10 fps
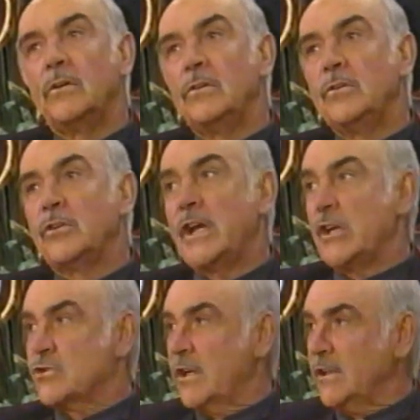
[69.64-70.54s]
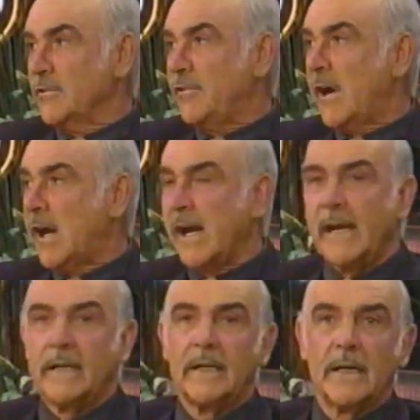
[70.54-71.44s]
They signify
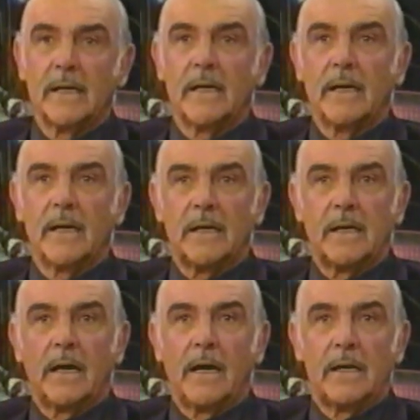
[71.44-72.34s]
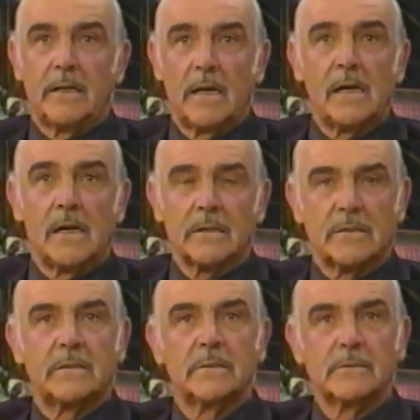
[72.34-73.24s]
a heart
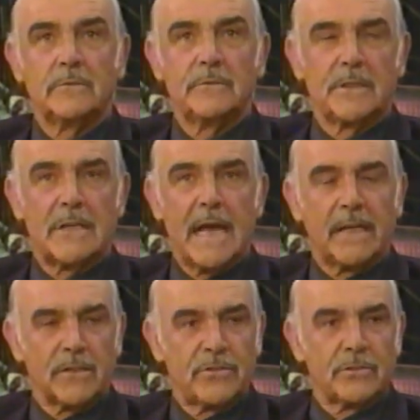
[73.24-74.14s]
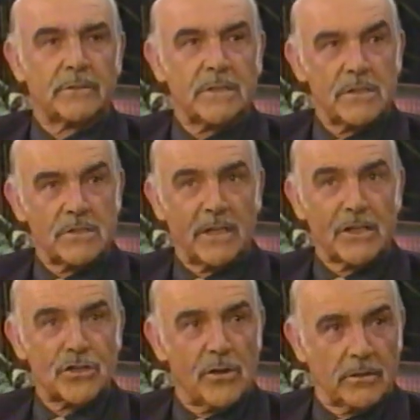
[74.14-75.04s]
with a dagger through it saying
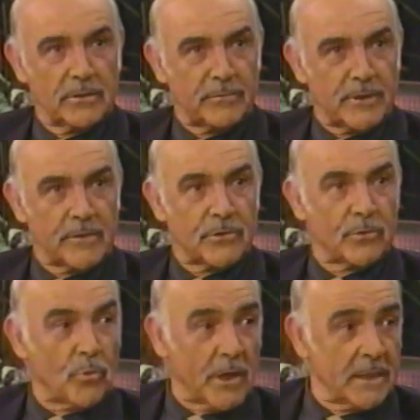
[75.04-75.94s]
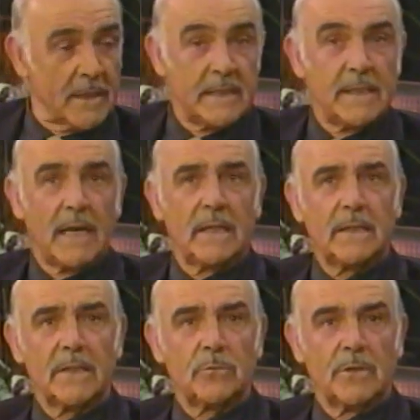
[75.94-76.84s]
Scotland forever on one, and the
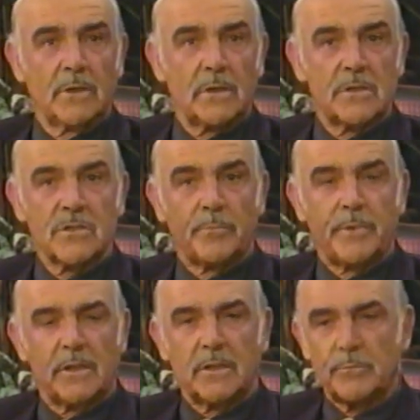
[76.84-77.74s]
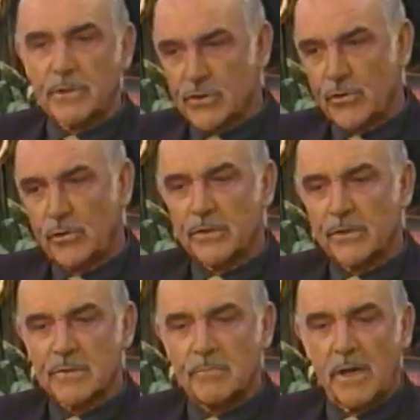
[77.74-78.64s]
other one is a bird with a scroll in
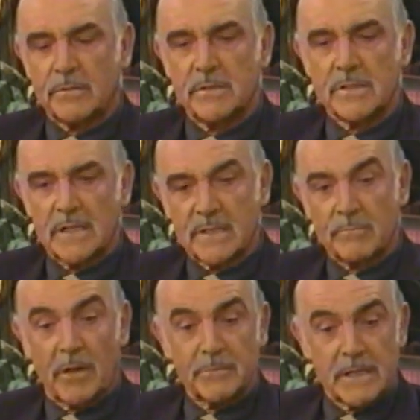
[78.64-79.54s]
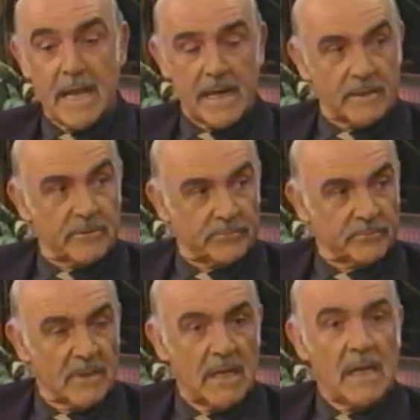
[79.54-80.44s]
its mouth that says mum and dad.
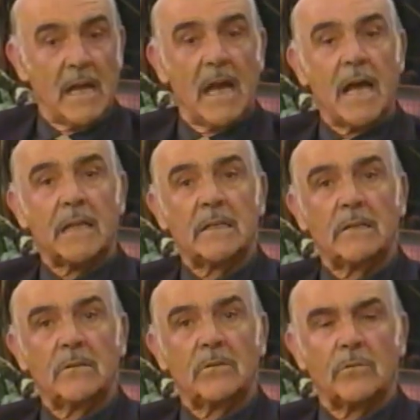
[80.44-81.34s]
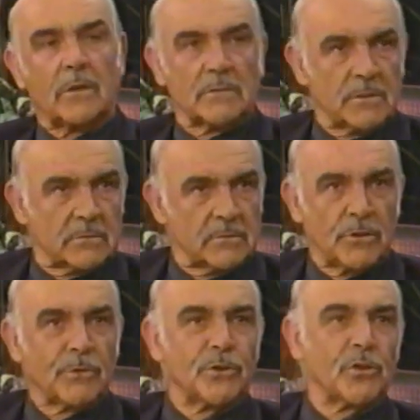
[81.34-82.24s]
Yeah. And, well, you, you, don't
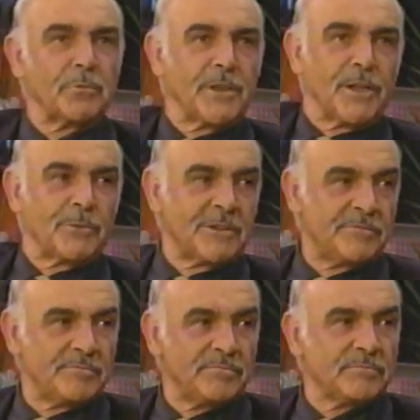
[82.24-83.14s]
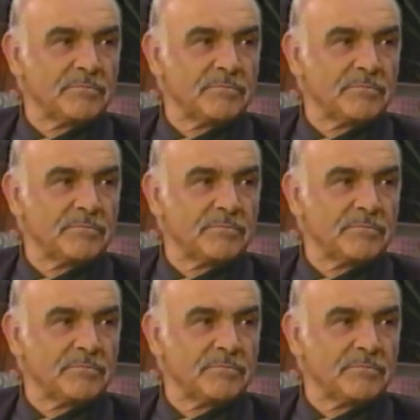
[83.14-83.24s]
want to know about the other one. Yeah, no.